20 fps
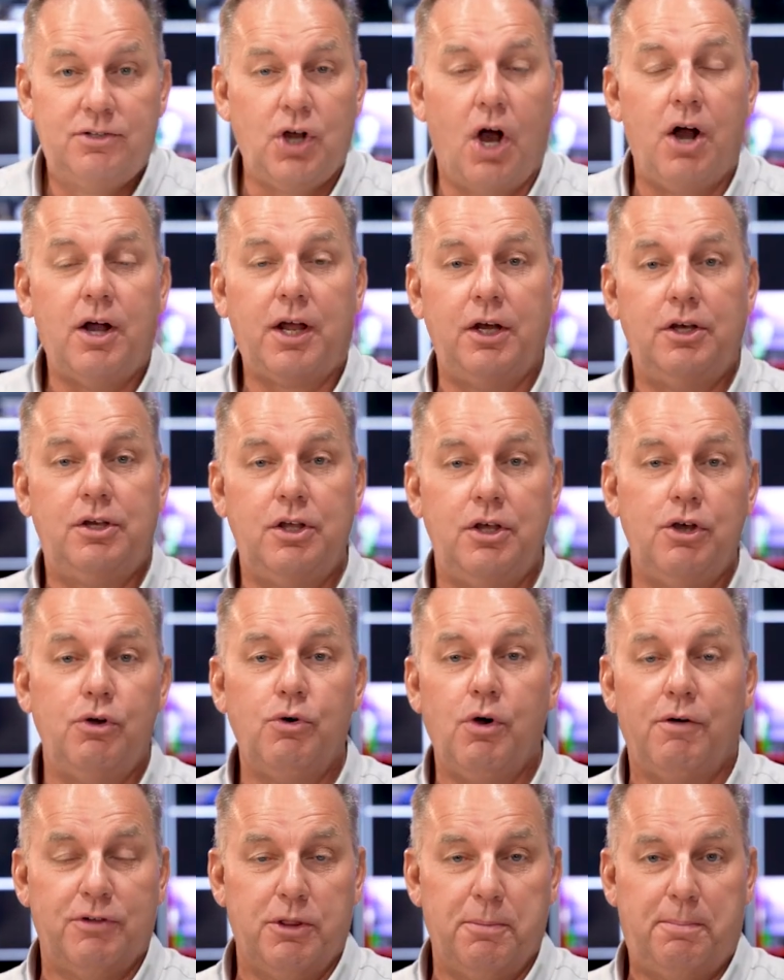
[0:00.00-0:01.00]
talking to
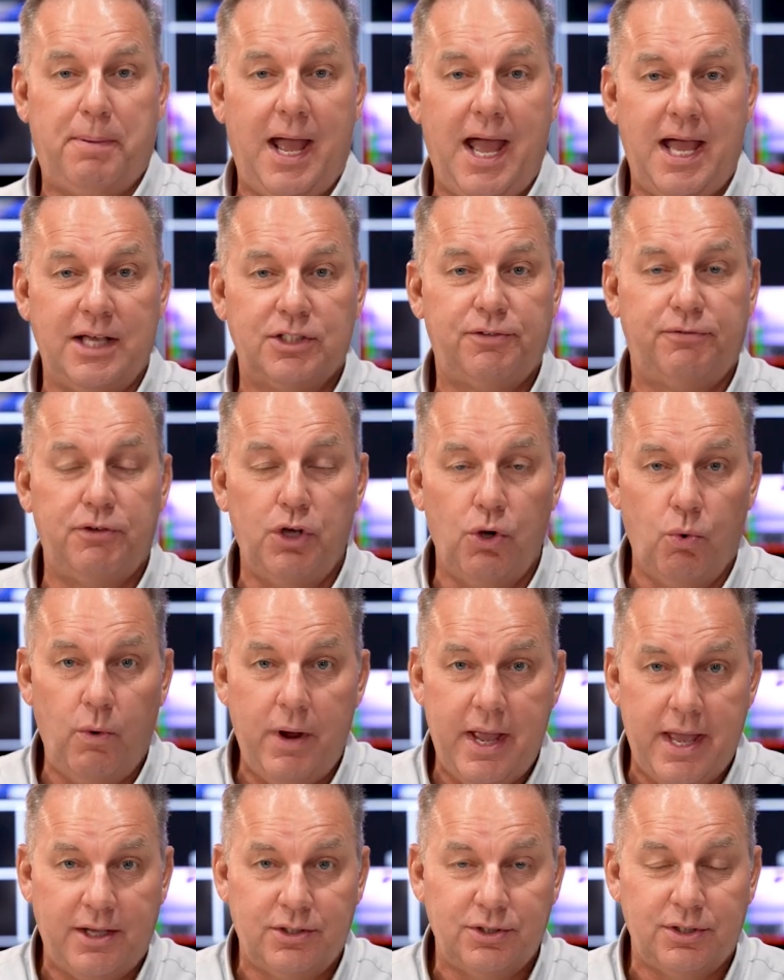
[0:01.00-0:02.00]
you over the past few
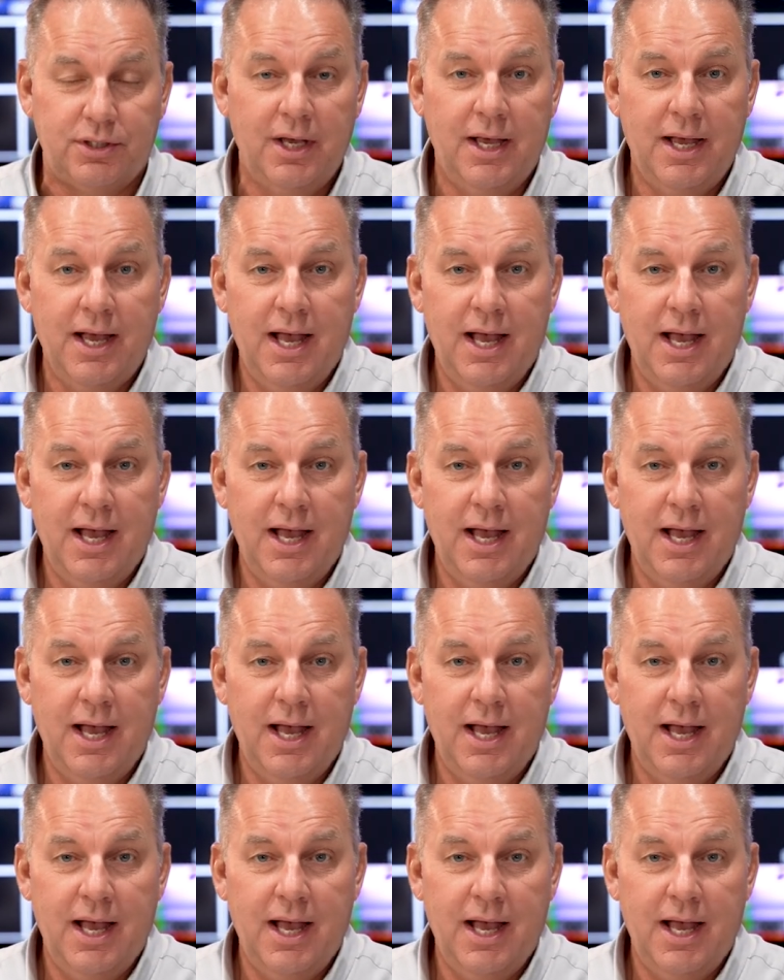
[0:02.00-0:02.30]
weeks